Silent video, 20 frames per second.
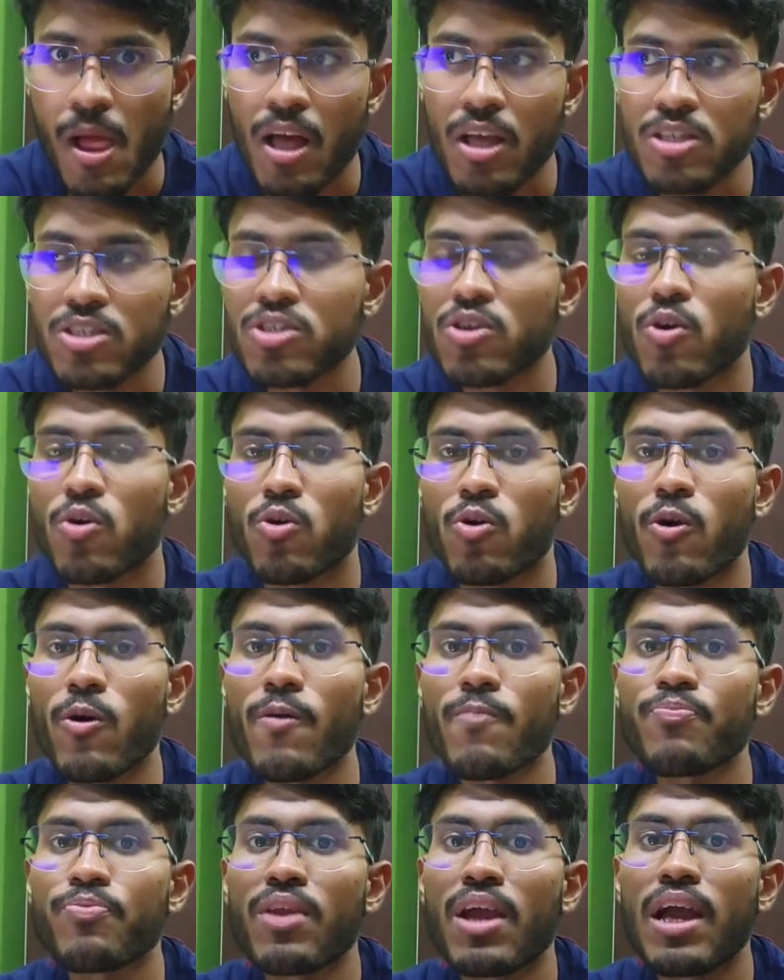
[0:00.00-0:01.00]
So
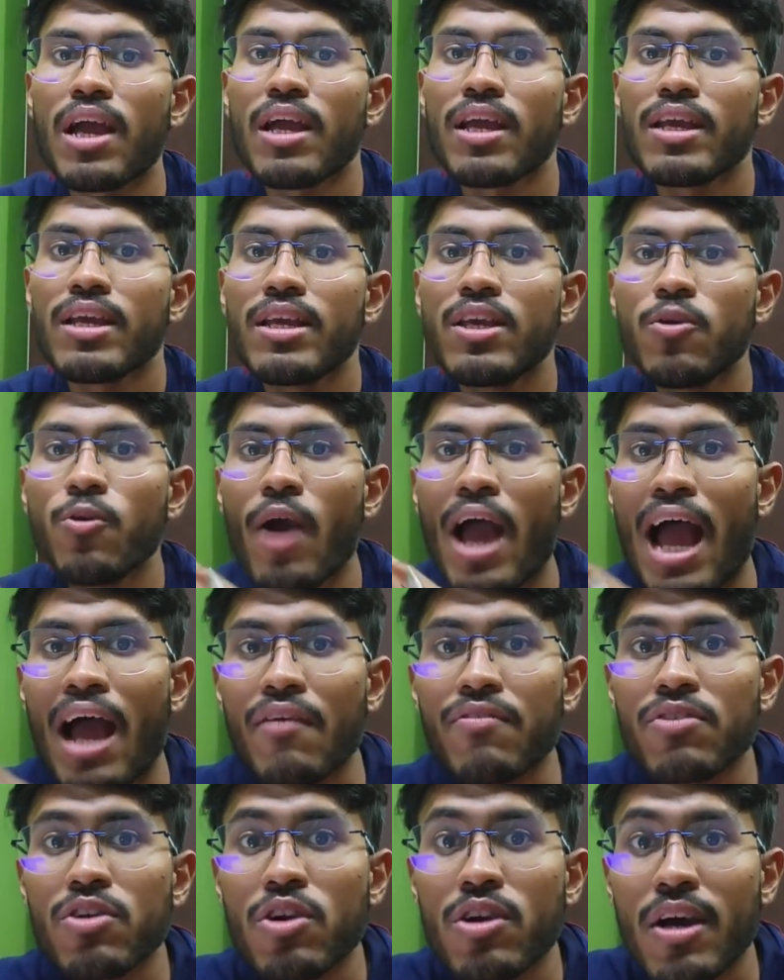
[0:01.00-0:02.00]
you have to